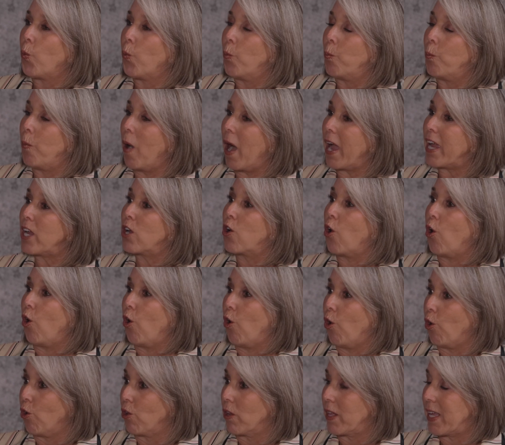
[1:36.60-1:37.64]
my
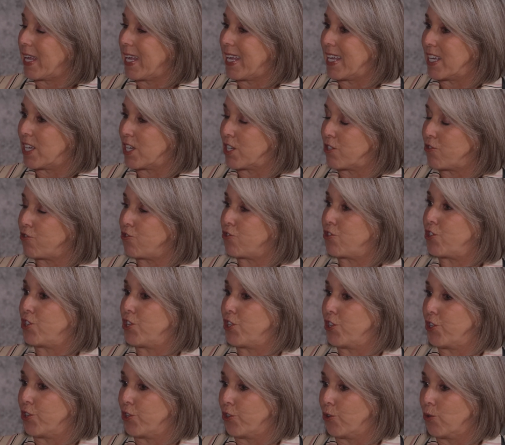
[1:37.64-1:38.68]
goal is
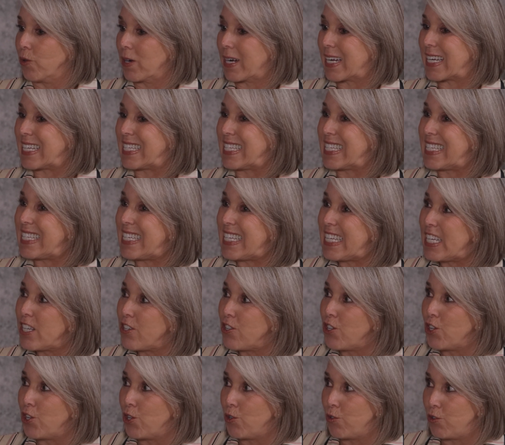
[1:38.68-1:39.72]
to
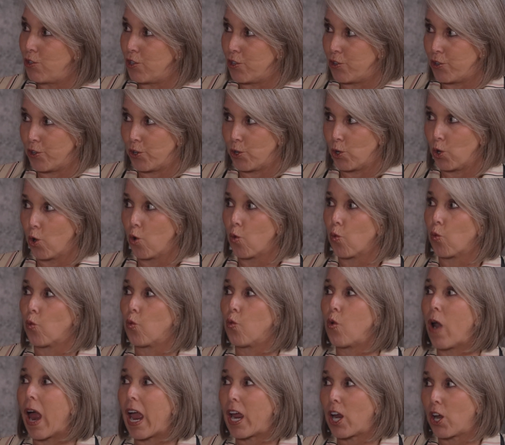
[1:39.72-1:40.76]
continue to do
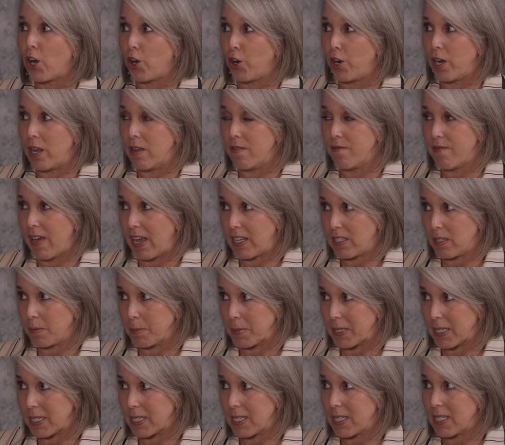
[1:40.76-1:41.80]
record
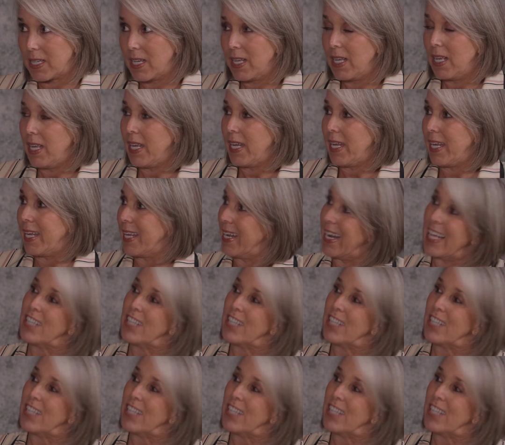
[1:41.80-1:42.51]
investments in